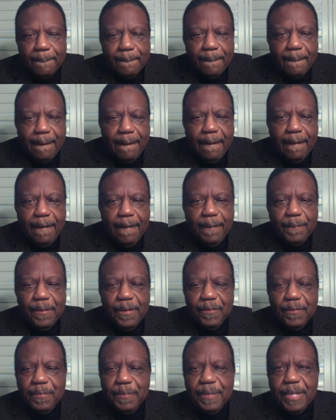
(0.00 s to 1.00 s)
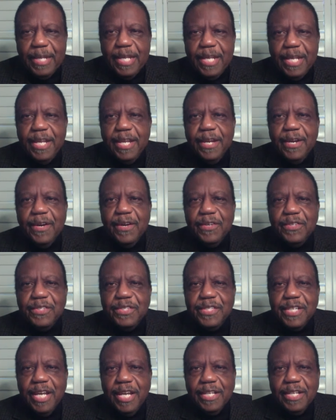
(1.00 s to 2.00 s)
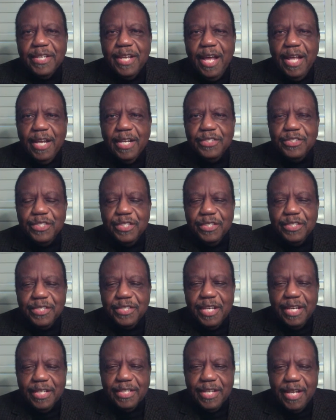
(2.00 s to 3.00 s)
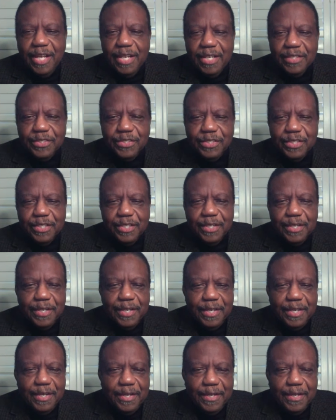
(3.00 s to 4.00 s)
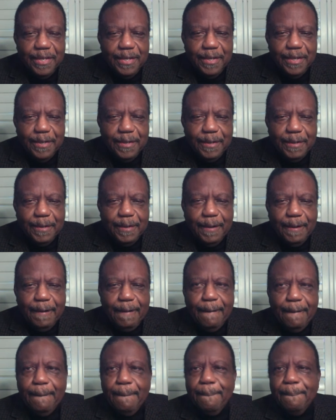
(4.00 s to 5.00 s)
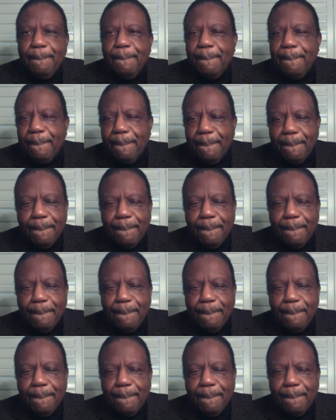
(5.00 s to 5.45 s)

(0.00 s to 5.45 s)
Bear with me here. Technology, technology. Um,